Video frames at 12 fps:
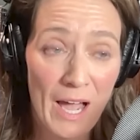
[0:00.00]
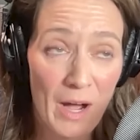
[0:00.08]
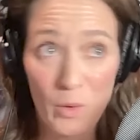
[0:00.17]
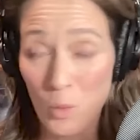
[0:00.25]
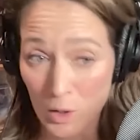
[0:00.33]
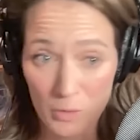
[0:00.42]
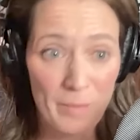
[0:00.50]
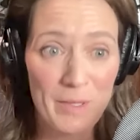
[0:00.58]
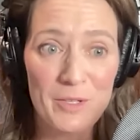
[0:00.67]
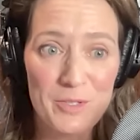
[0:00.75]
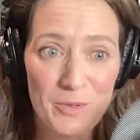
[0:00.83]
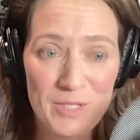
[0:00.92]
or
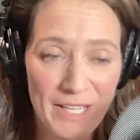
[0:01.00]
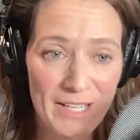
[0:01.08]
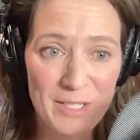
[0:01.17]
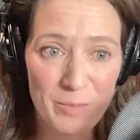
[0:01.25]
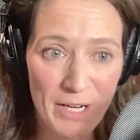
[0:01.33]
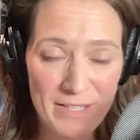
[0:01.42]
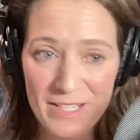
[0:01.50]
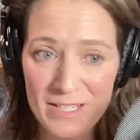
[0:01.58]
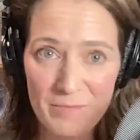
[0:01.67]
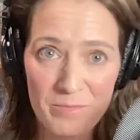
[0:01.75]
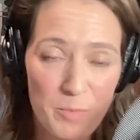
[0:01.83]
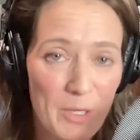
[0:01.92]
criminal suits against a
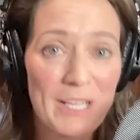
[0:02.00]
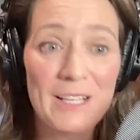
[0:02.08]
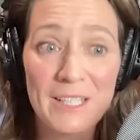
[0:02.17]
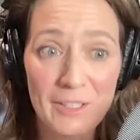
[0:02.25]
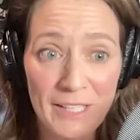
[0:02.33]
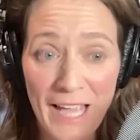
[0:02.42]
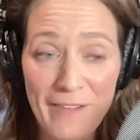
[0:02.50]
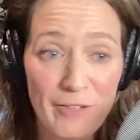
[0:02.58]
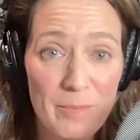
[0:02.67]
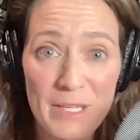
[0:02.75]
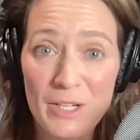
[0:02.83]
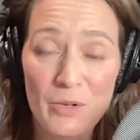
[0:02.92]
president. Pretty clearly,
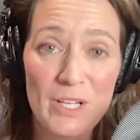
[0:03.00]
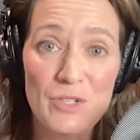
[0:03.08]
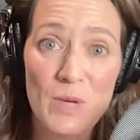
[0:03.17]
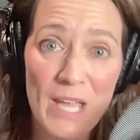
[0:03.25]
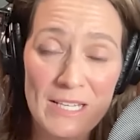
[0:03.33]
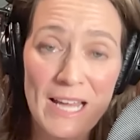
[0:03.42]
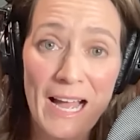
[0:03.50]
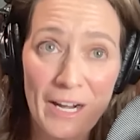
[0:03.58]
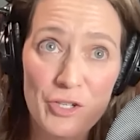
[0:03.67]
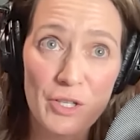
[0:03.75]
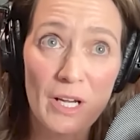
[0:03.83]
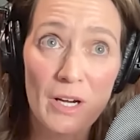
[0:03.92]
everybody agrees you can't
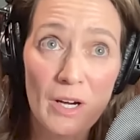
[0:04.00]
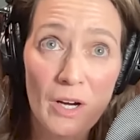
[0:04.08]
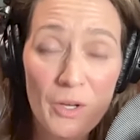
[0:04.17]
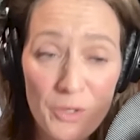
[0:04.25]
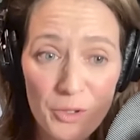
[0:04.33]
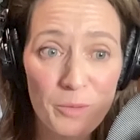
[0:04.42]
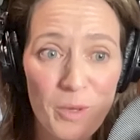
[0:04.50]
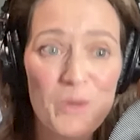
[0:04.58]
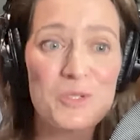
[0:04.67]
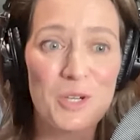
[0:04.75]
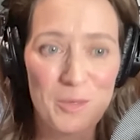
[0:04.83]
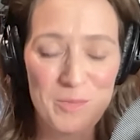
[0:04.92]
actually, under
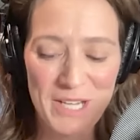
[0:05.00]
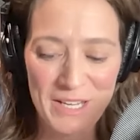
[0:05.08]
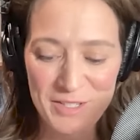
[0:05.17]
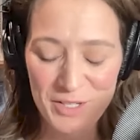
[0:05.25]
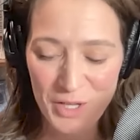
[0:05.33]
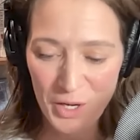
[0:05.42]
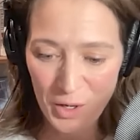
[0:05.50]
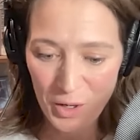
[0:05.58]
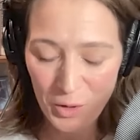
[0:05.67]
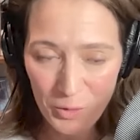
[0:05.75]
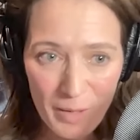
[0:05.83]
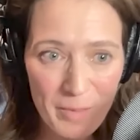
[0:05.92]
most circumstances,
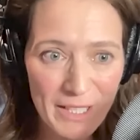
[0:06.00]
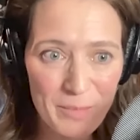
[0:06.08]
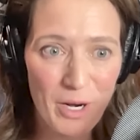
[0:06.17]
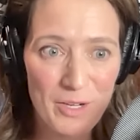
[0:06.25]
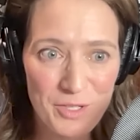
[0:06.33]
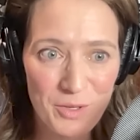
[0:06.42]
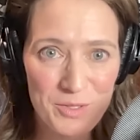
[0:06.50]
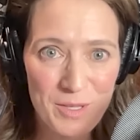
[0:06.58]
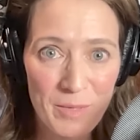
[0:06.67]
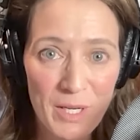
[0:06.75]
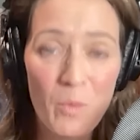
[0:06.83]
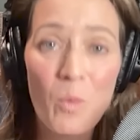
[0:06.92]
criminally prosecute
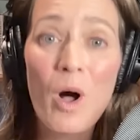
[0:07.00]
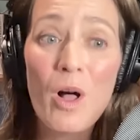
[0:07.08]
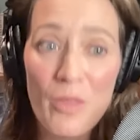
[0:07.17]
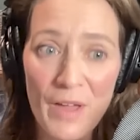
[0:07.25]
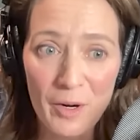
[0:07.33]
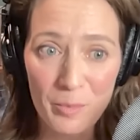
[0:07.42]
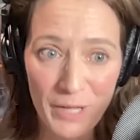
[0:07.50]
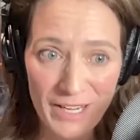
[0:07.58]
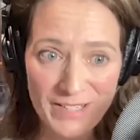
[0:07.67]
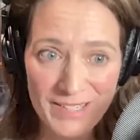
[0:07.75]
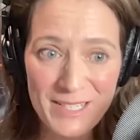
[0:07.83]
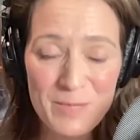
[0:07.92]
somebody while they are
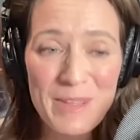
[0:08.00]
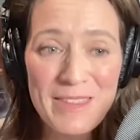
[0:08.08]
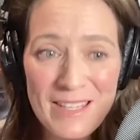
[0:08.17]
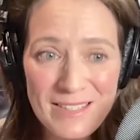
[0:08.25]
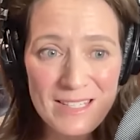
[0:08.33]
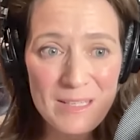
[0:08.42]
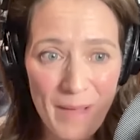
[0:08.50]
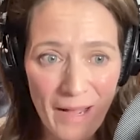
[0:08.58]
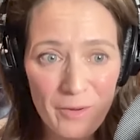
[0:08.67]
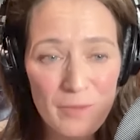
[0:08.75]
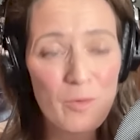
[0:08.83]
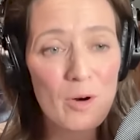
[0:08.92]
president. But this is
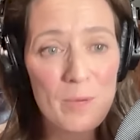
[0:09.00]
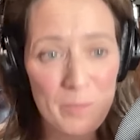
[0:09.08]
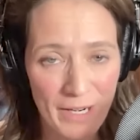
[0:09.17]
about a former